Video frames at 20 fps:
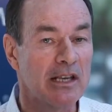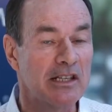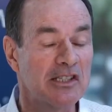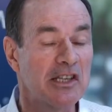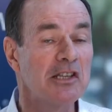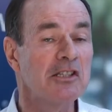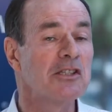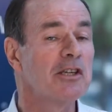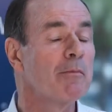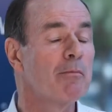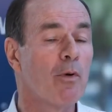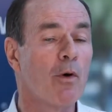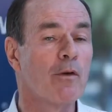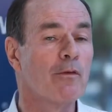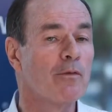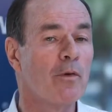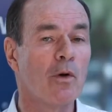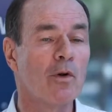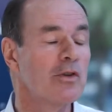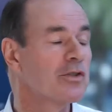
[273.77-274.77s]
existing
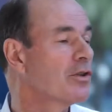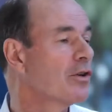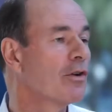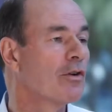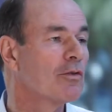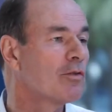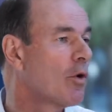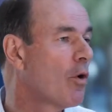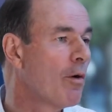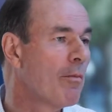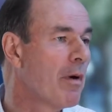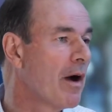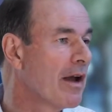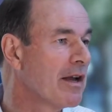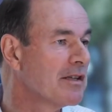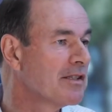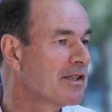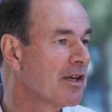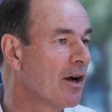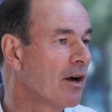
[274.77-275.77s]
portfolio is going to grow by
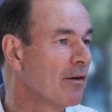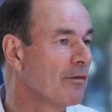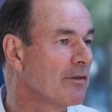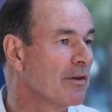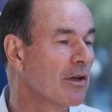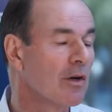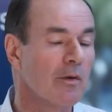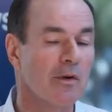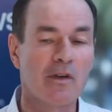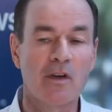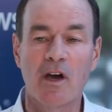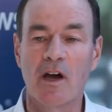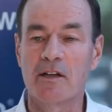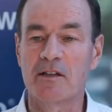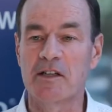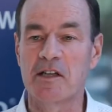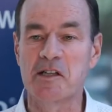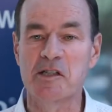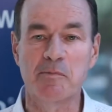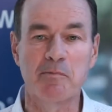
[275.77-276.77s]
itself. We've
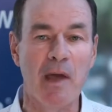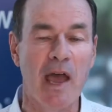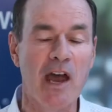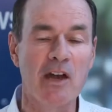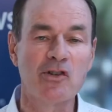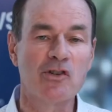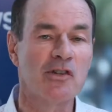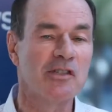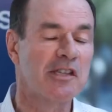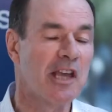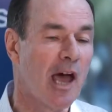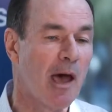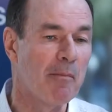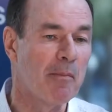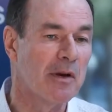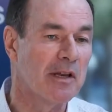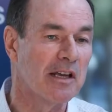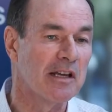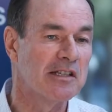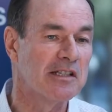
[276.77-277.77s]
got the expansions
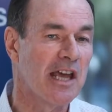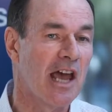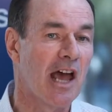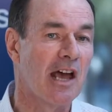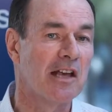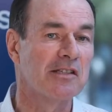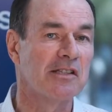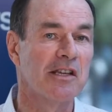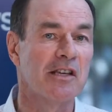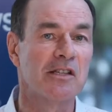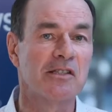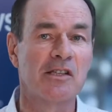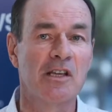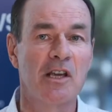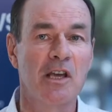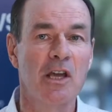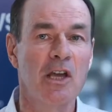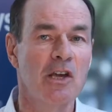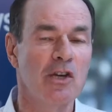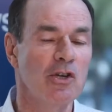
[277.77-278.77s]
happening at Tasiast.
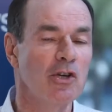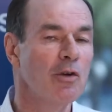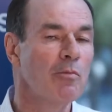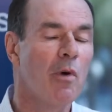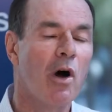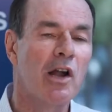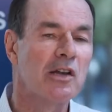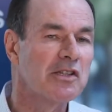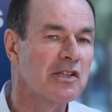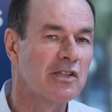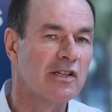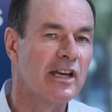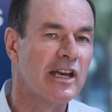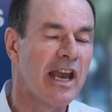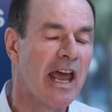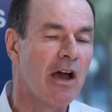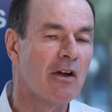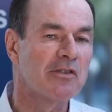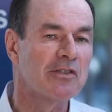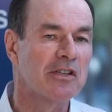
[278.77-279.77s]
Newmont's going to
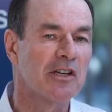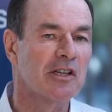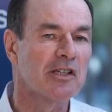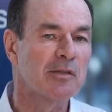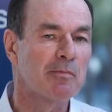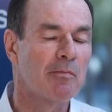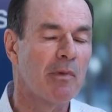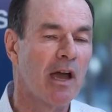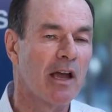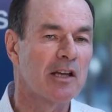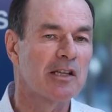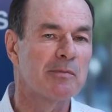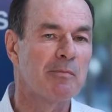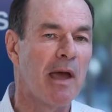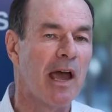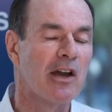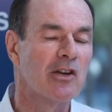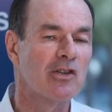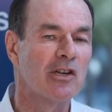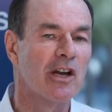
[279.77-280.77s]
announce an
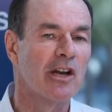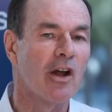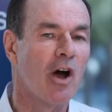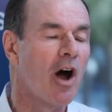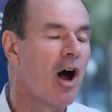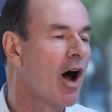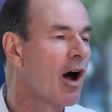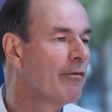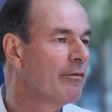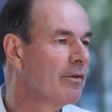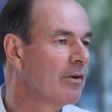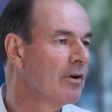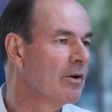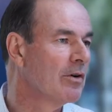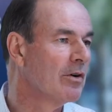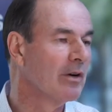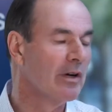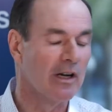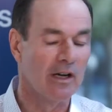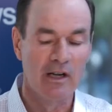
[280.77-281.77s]
expansion at
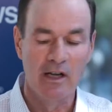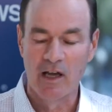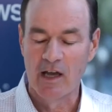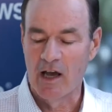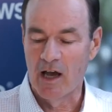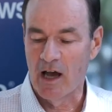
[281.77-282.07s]
Ahafo,